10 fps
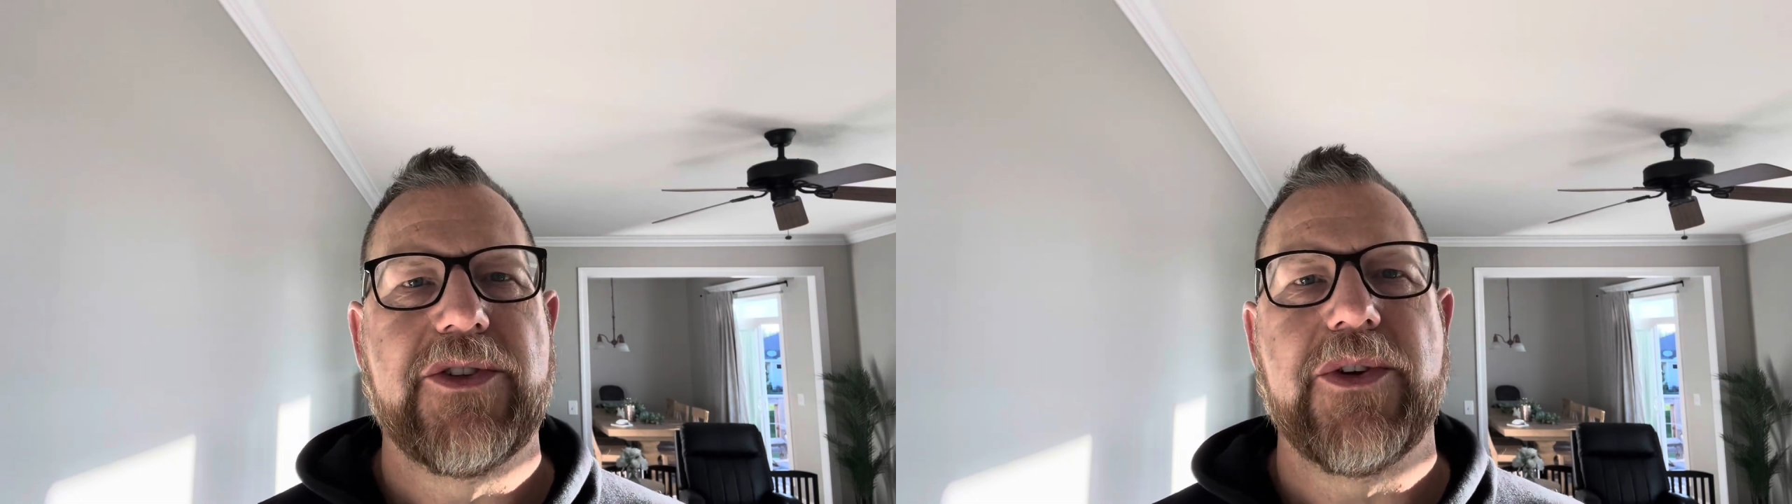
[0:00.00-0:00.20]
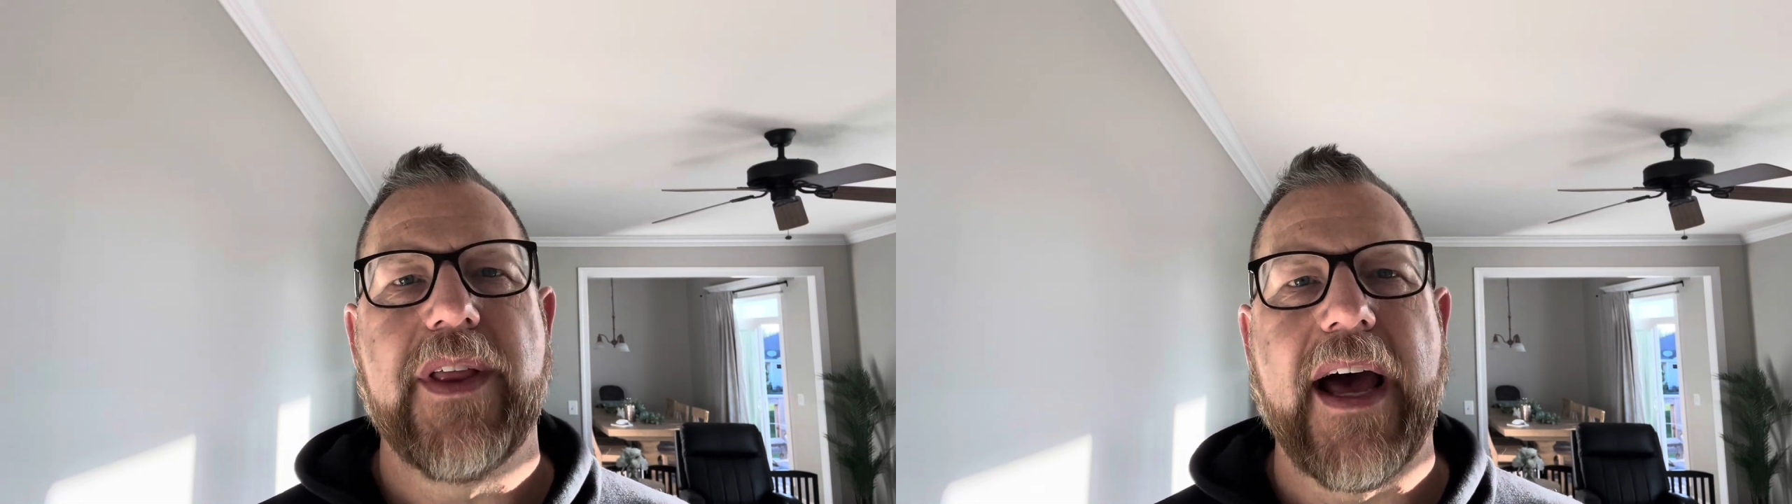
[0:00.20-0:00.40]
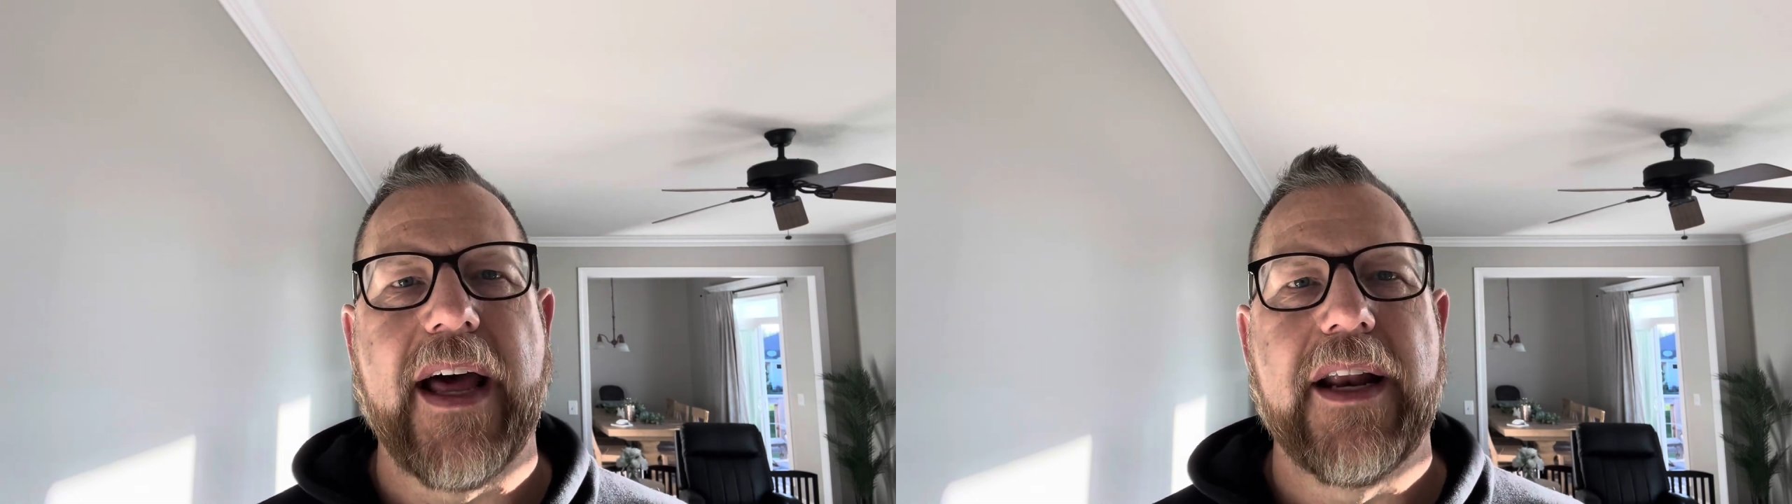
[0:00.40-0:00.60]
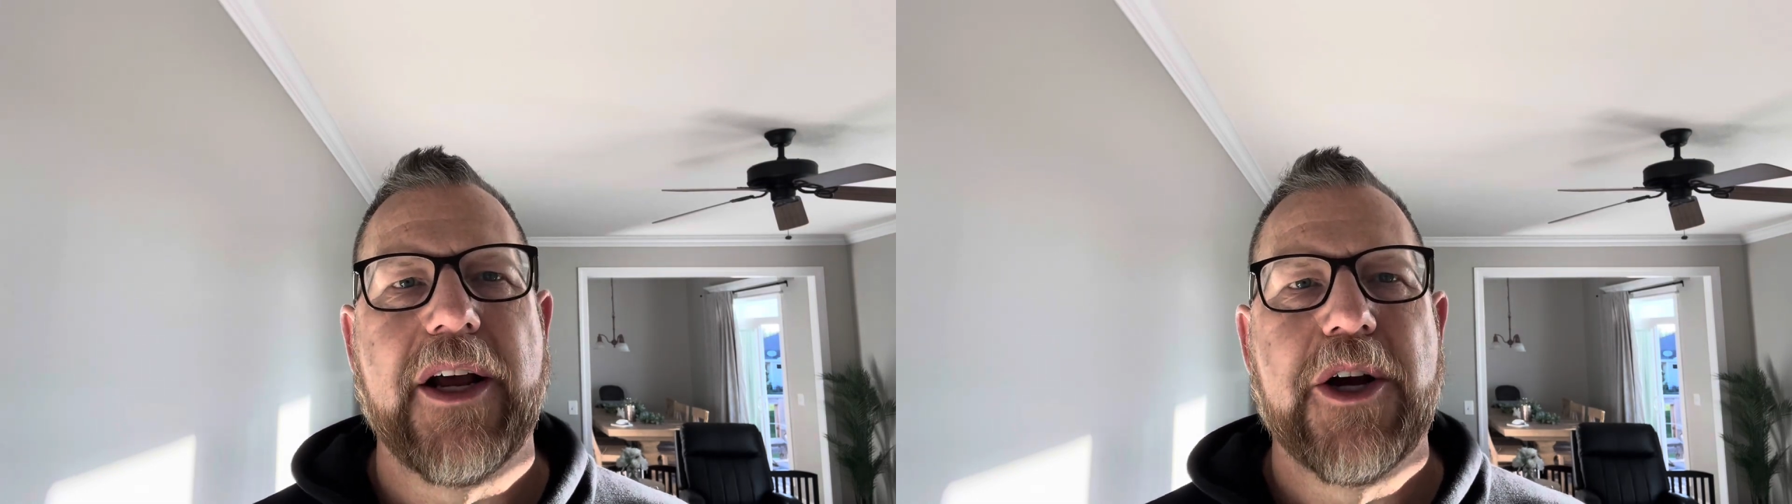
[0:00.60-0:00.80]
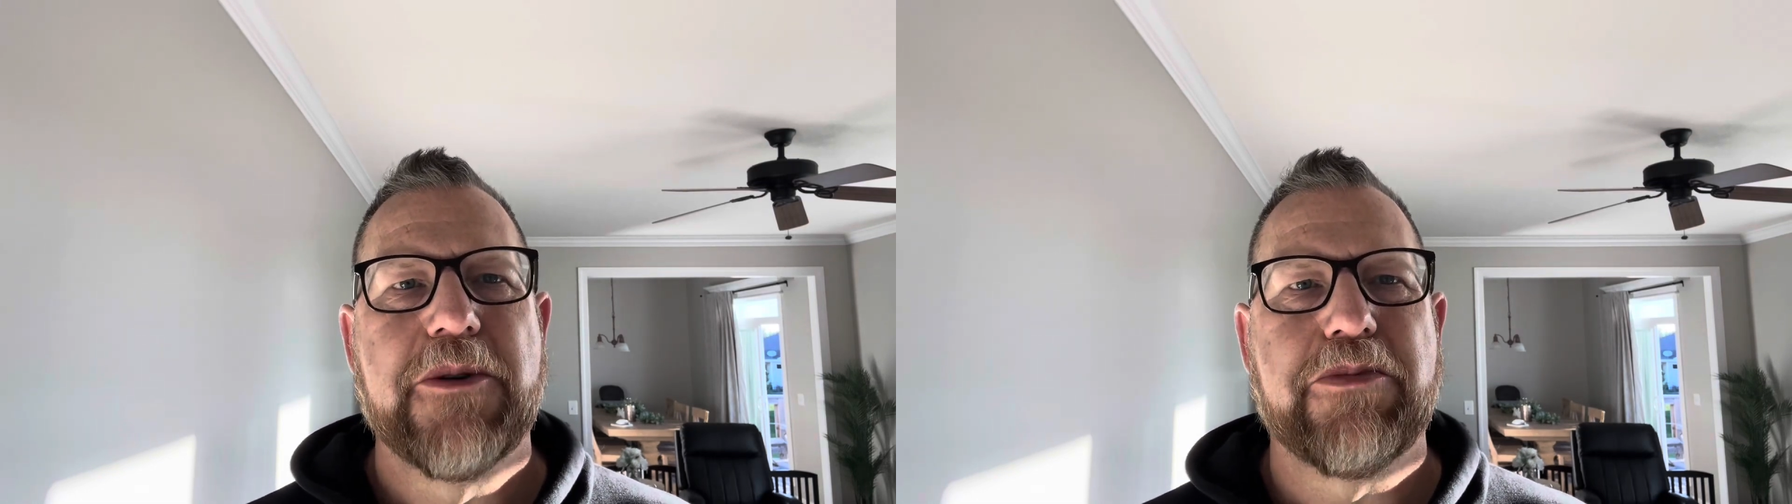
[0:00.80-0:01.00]
do that
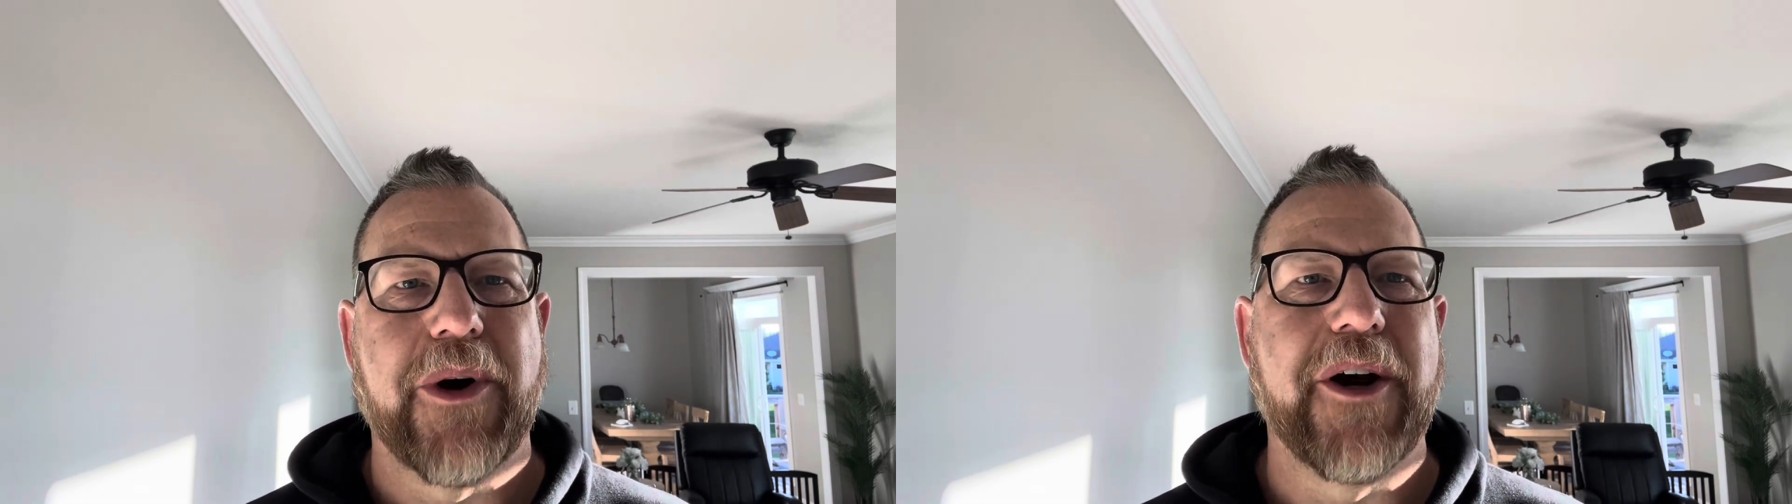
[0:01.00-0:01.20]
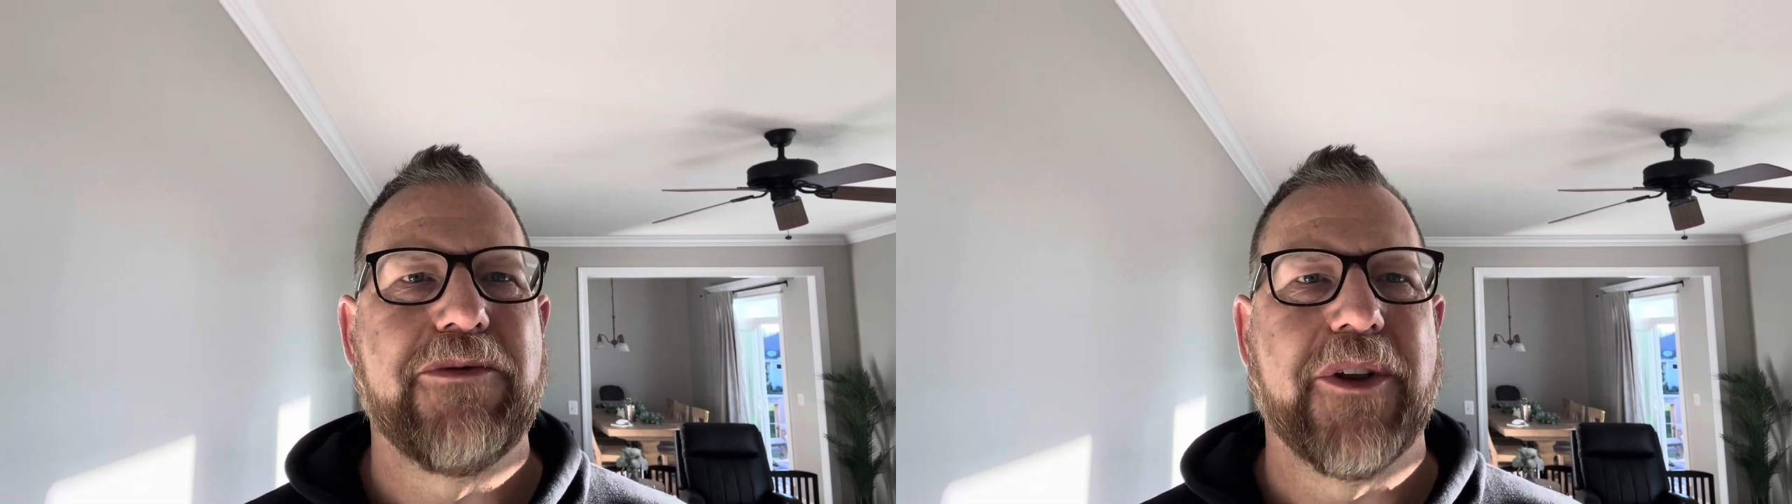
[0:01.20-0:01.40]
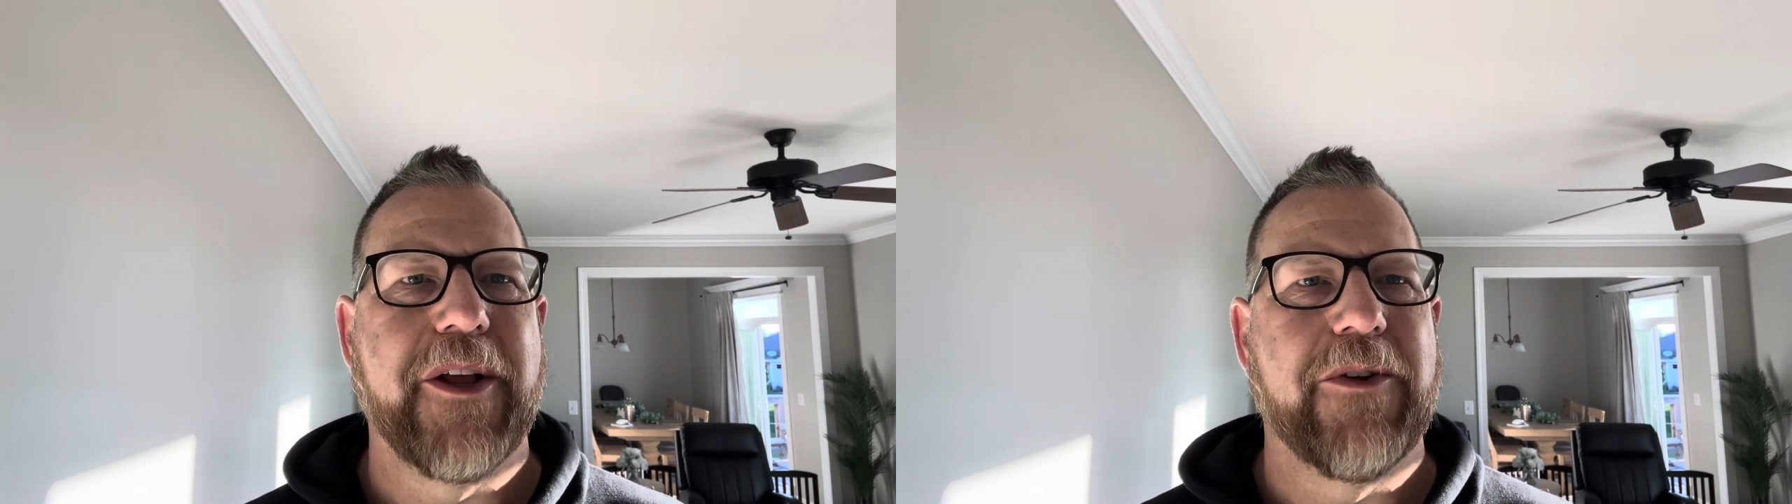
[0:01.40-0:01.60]
prayerfully,